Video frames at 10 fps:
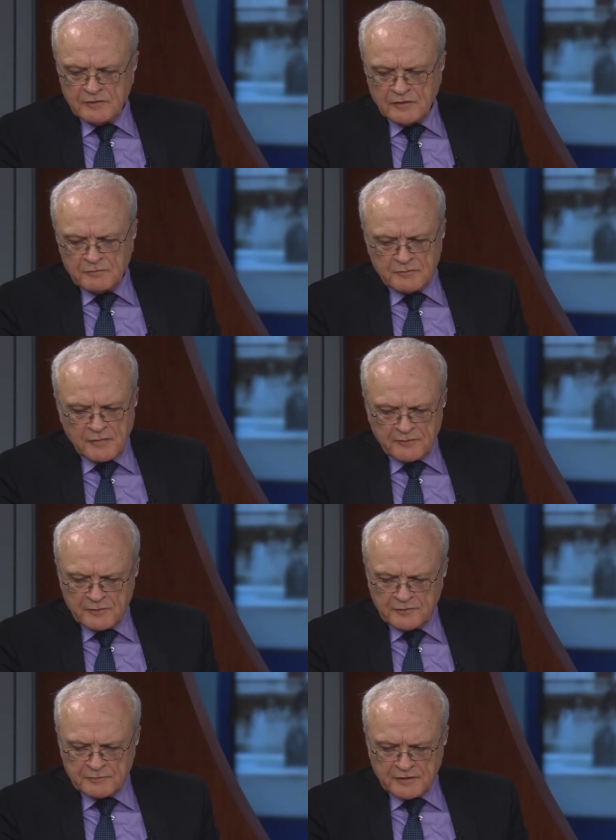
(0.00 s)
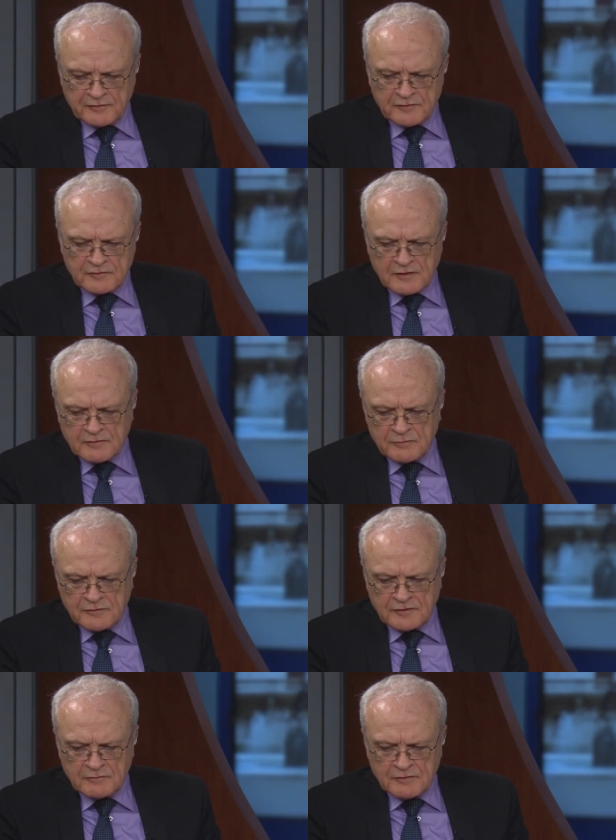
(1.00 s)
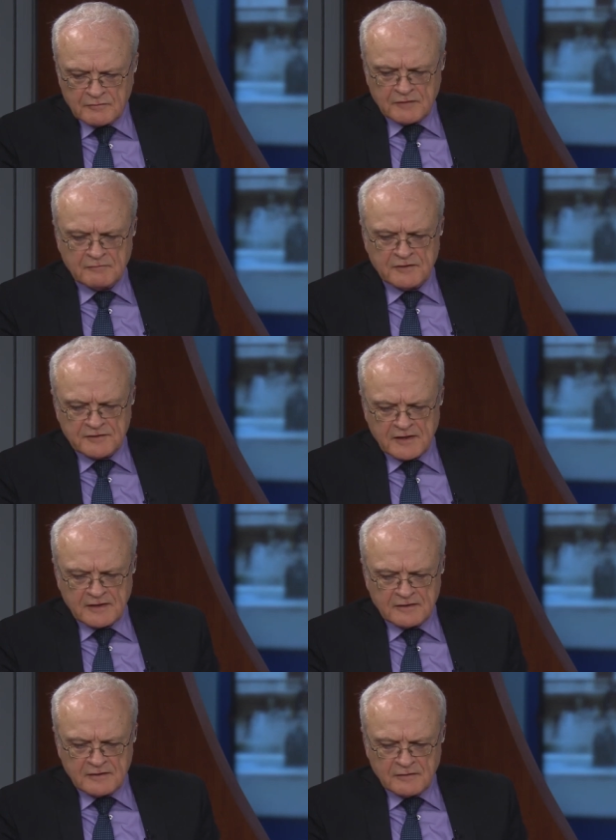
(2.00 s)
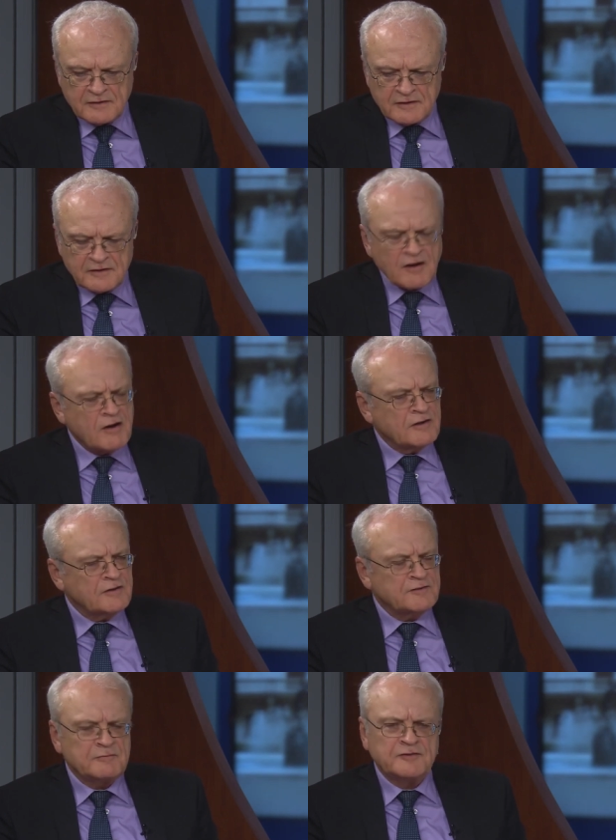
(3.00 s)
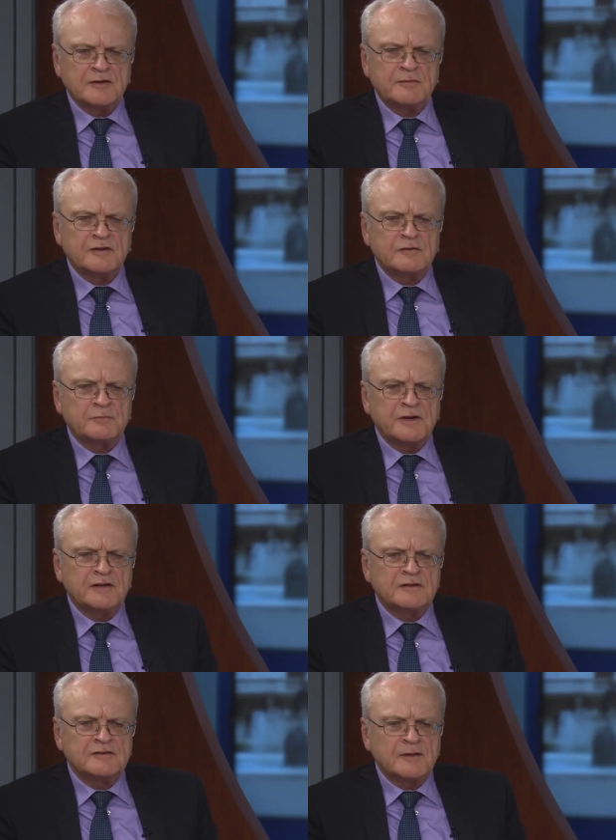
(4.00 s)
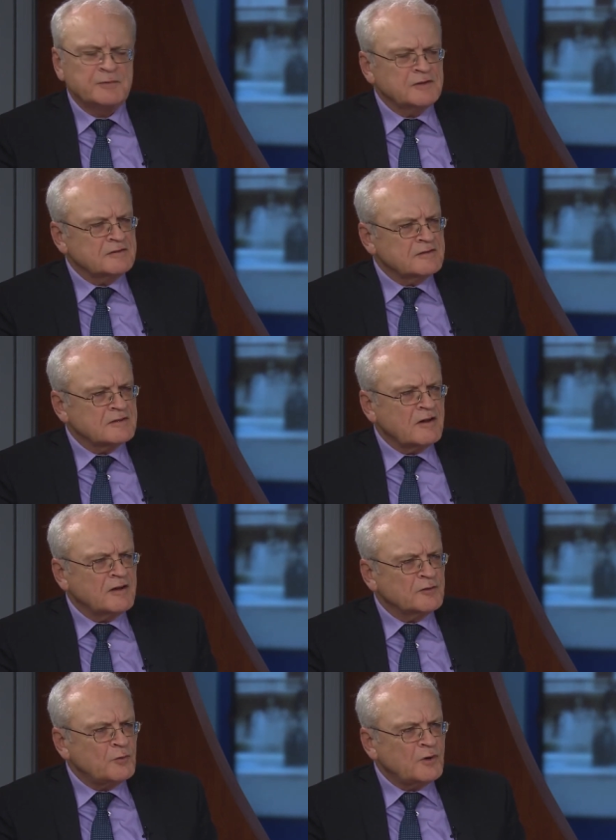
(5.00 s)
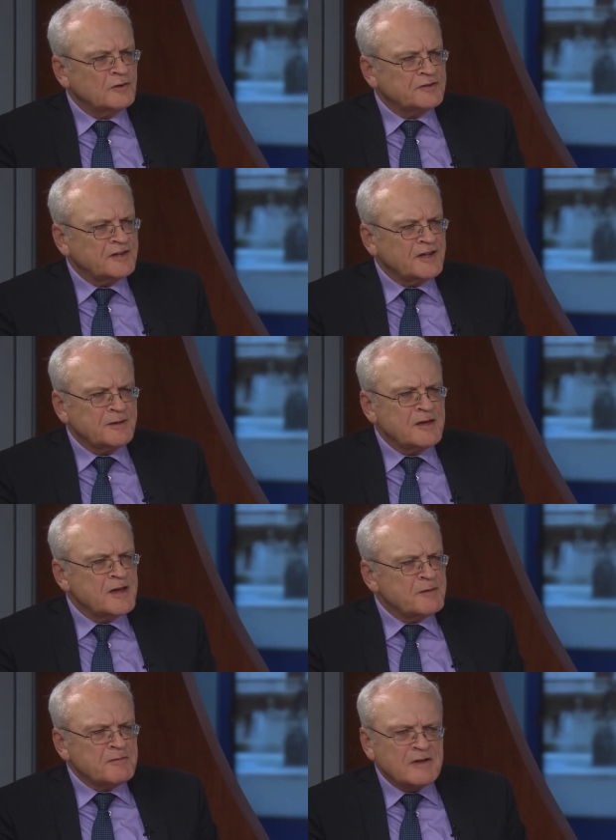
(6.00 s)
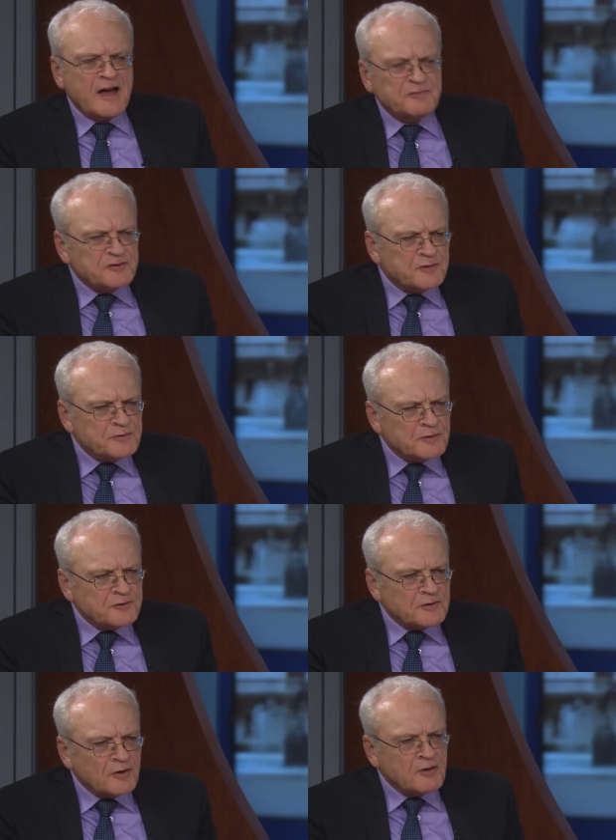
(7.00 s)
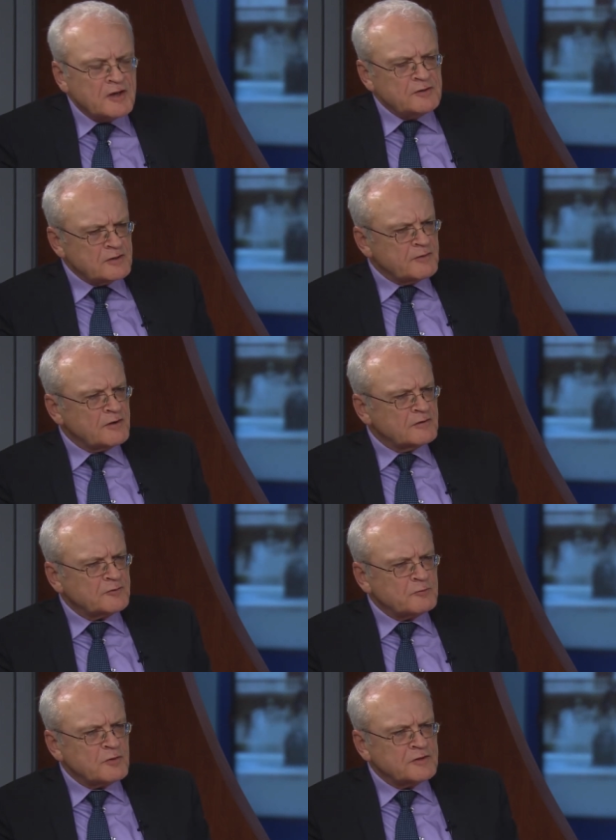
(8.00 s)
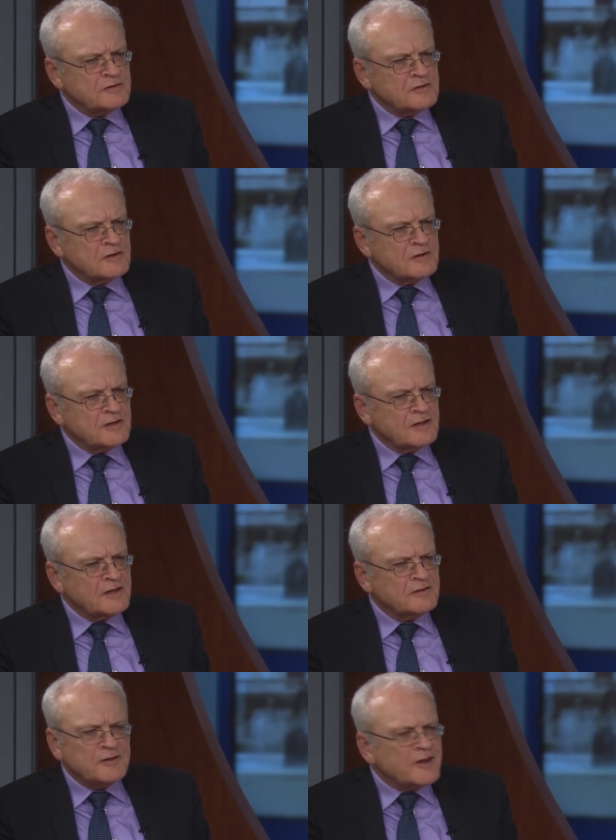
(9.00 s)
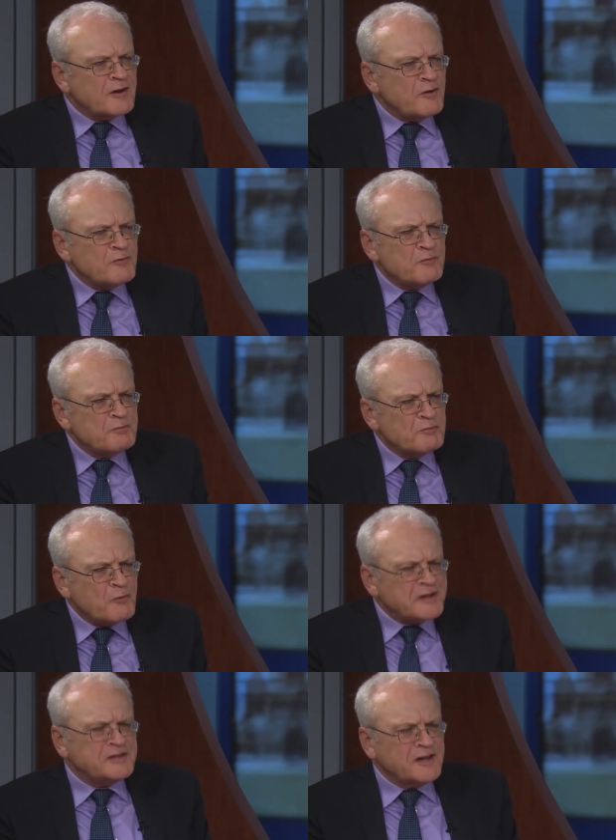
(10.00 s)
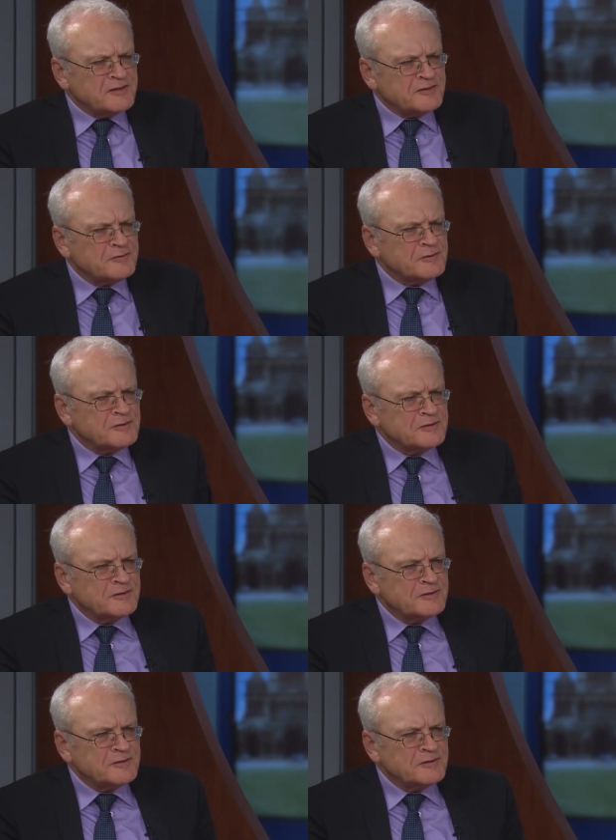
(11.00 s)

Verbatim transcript: you know, my first impressions of the museum was that, you know, an, artist was somebody who painted something on the wall today hundreds of years ago. You have artists working there, and, and not all white guys either.